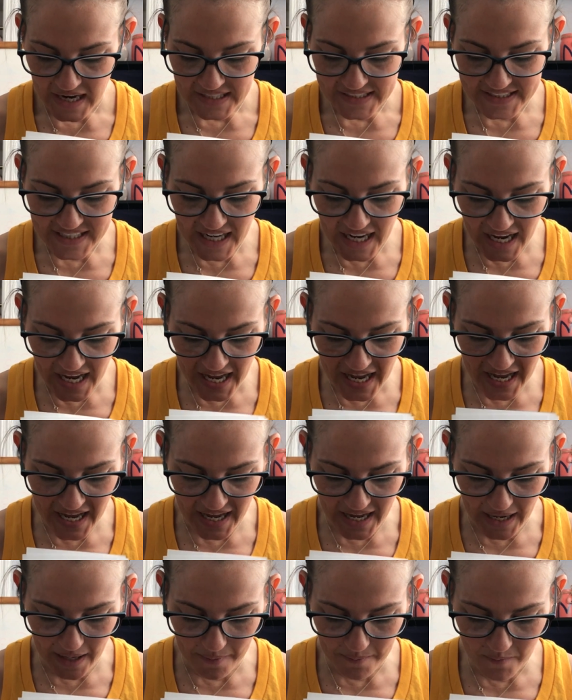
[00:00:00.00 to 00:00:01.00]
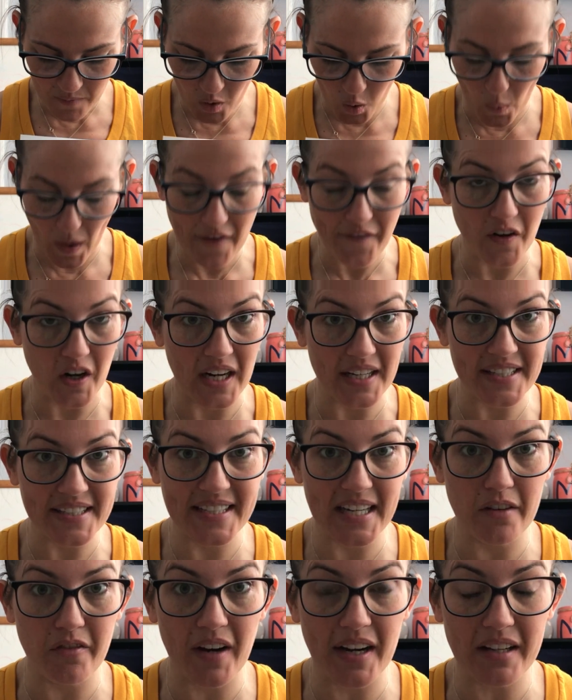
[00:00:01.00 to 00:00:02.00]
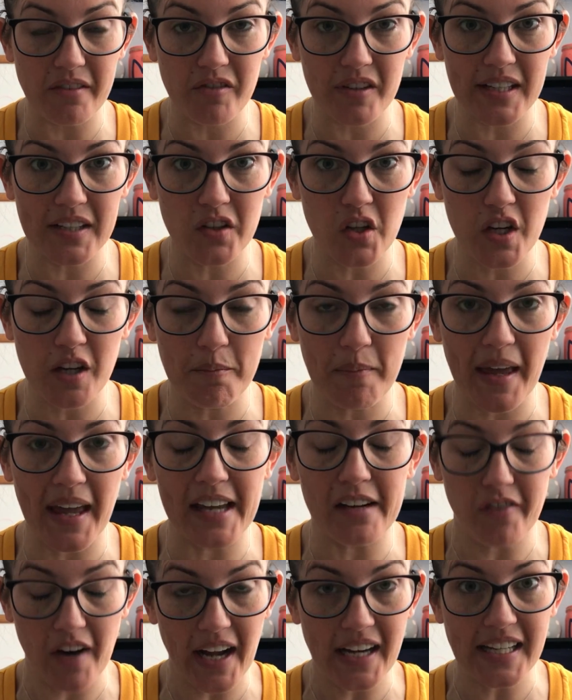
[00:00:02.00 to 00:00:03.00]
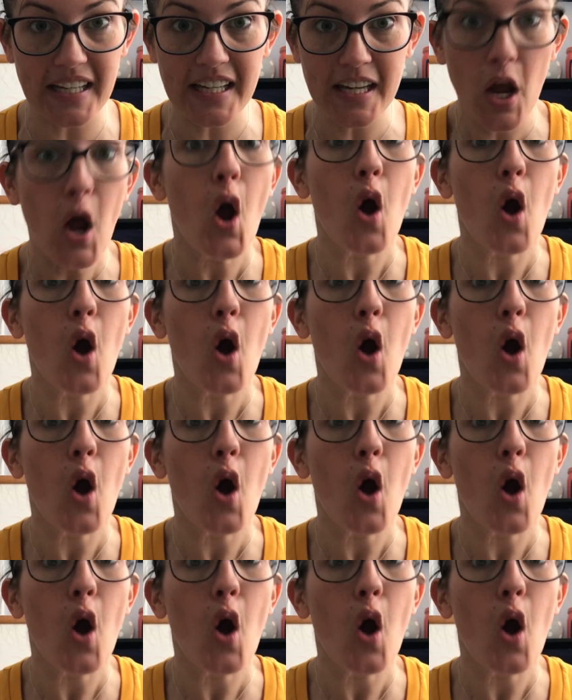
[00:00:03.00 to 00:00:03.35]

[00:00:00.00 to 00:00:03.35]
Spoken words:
Tam, oh, I forgot to say ready, read. Look at me. Ready,